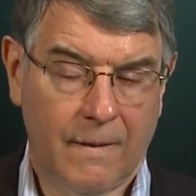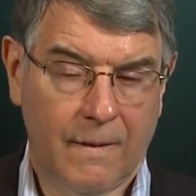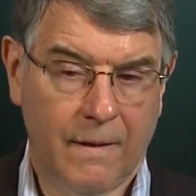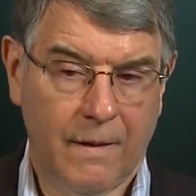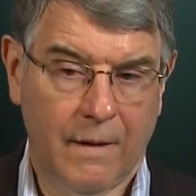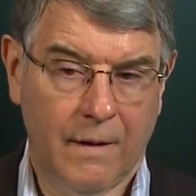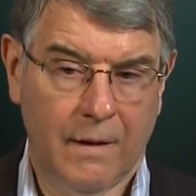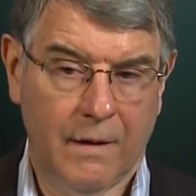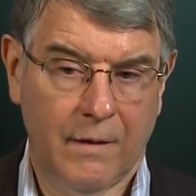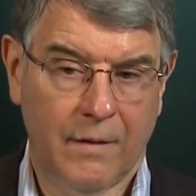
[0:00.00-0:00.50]

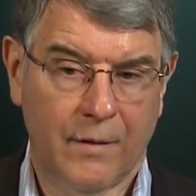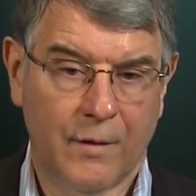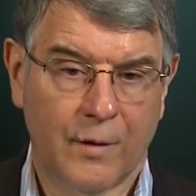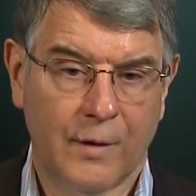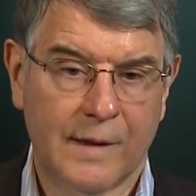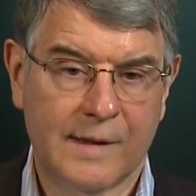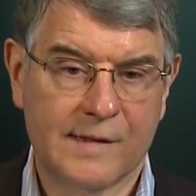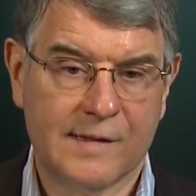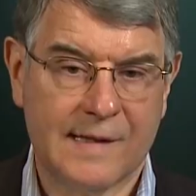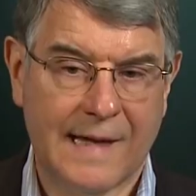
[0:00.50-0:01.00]

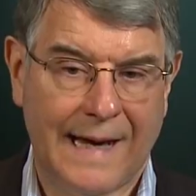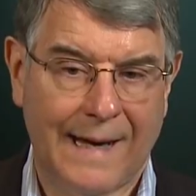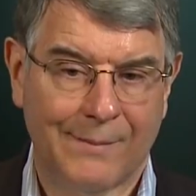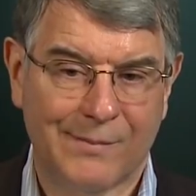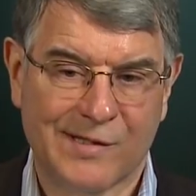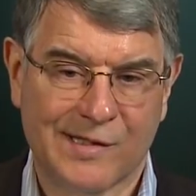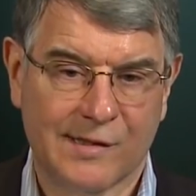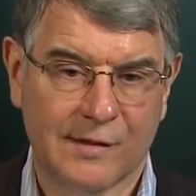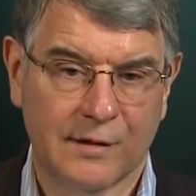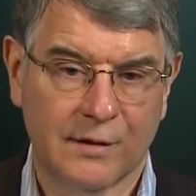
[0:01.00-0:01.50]
there is
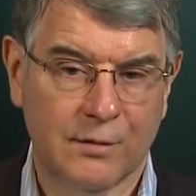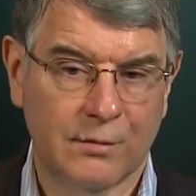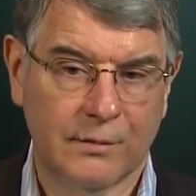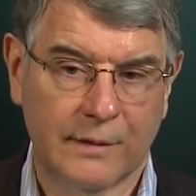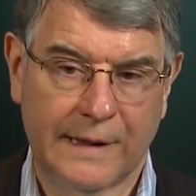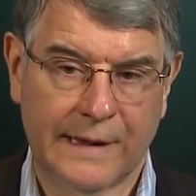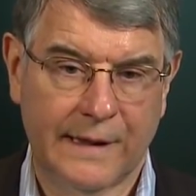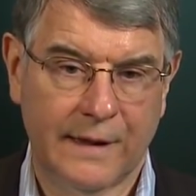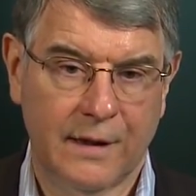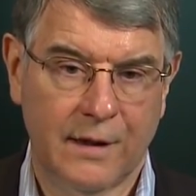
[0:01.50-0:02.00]

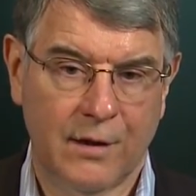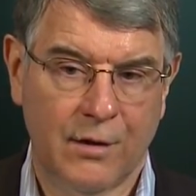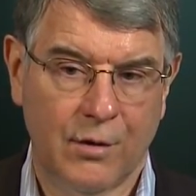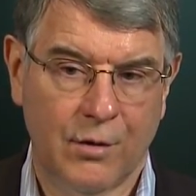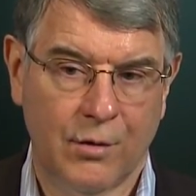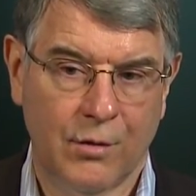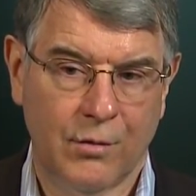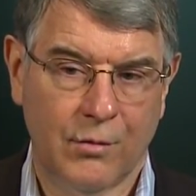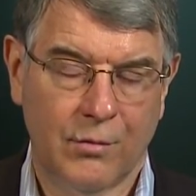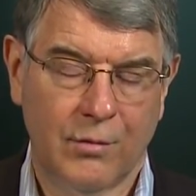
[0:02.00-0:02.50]
absolutely
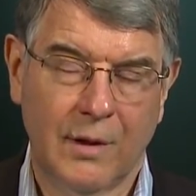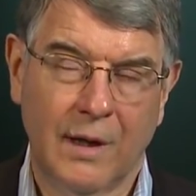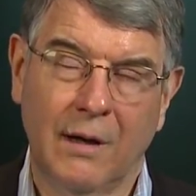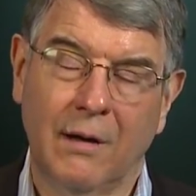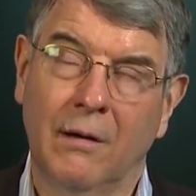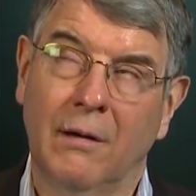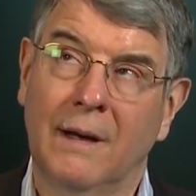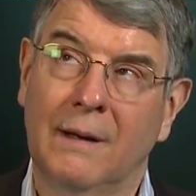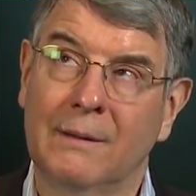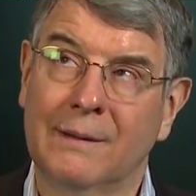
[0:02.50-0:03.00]
no,
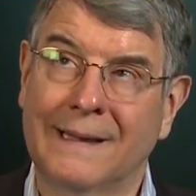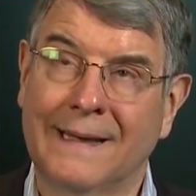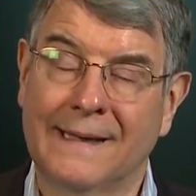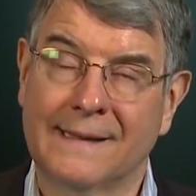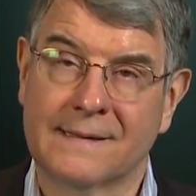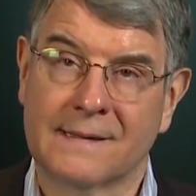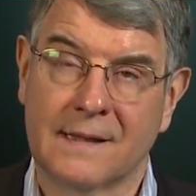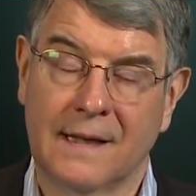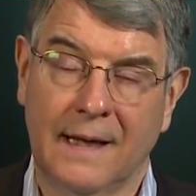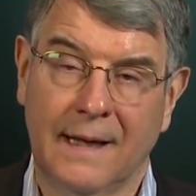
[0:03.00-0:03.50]
well, I
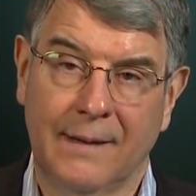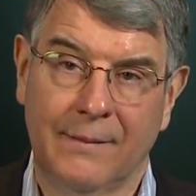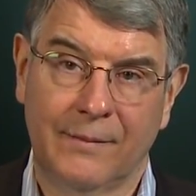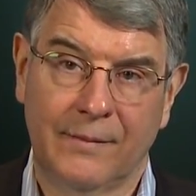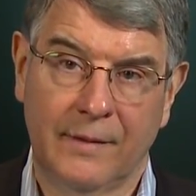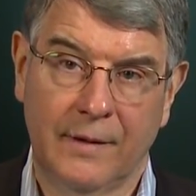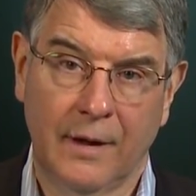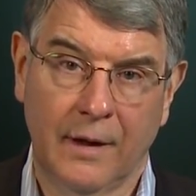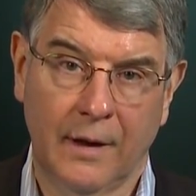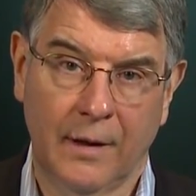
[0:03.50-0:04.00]
can't say
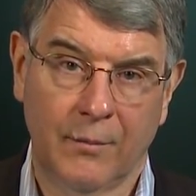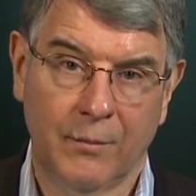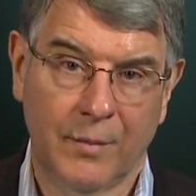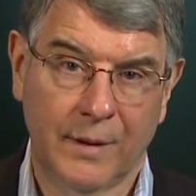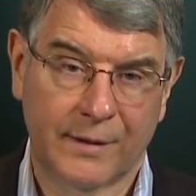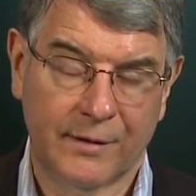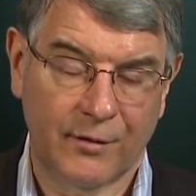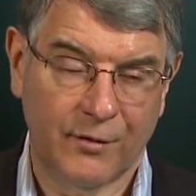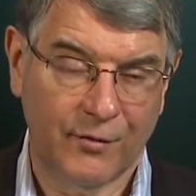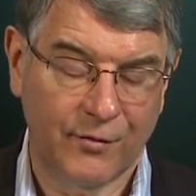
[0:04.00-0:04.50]
none,
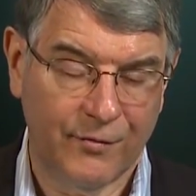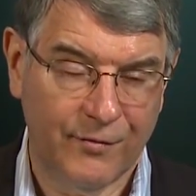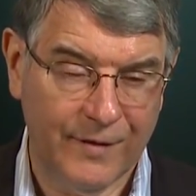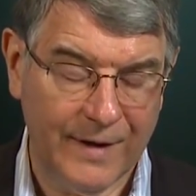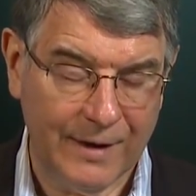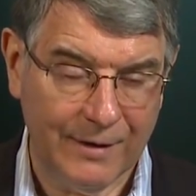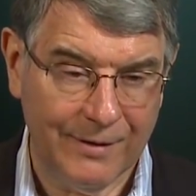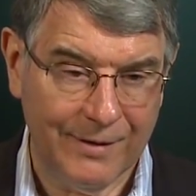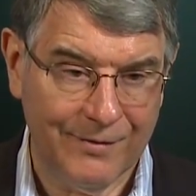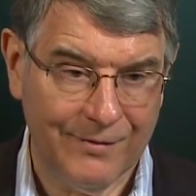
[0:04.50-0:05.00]
but there's
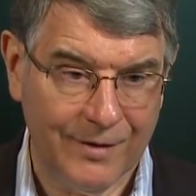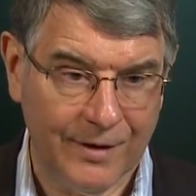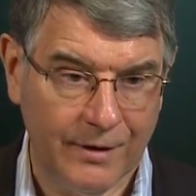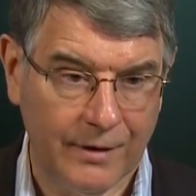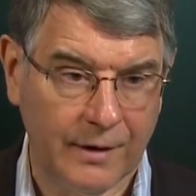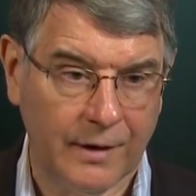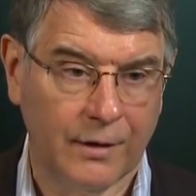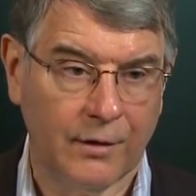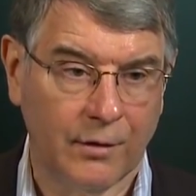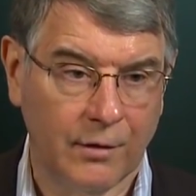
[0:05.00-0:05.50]
very,
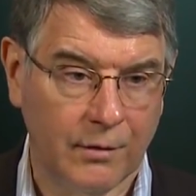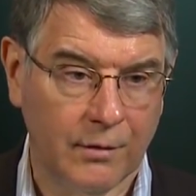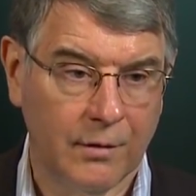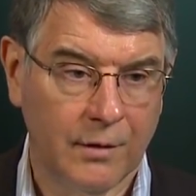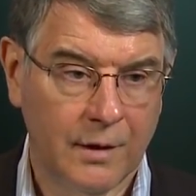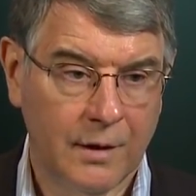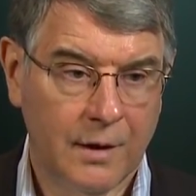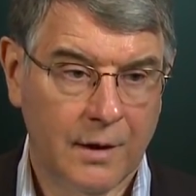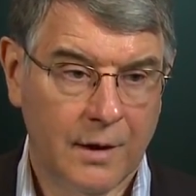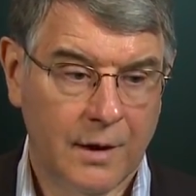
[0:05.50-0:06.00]
very little
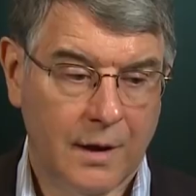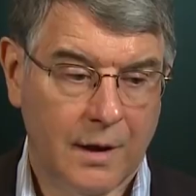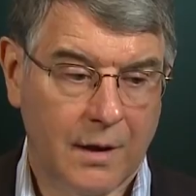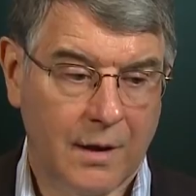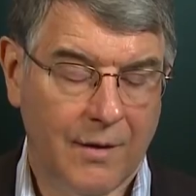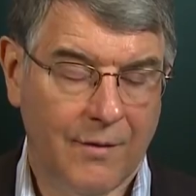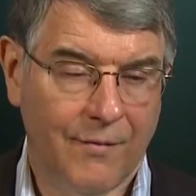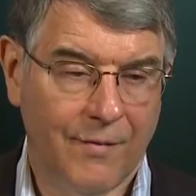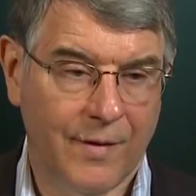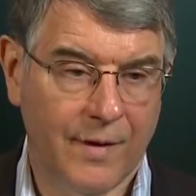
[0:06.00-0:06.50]

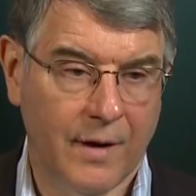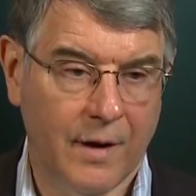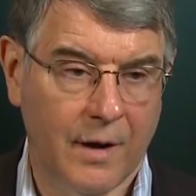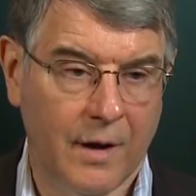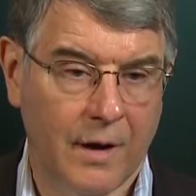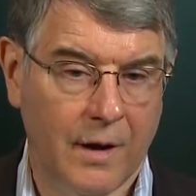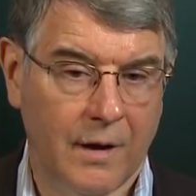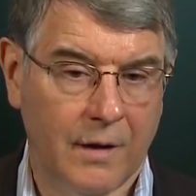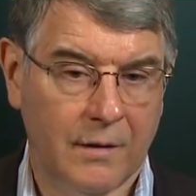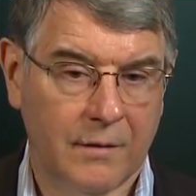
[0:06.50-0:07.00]
of
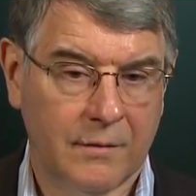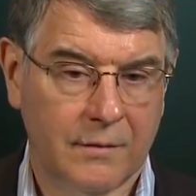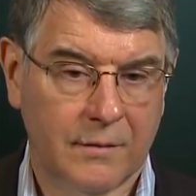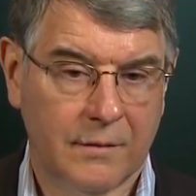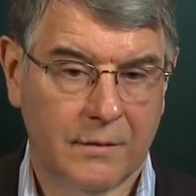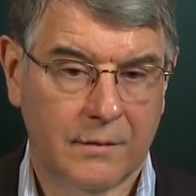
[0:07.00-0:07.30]
the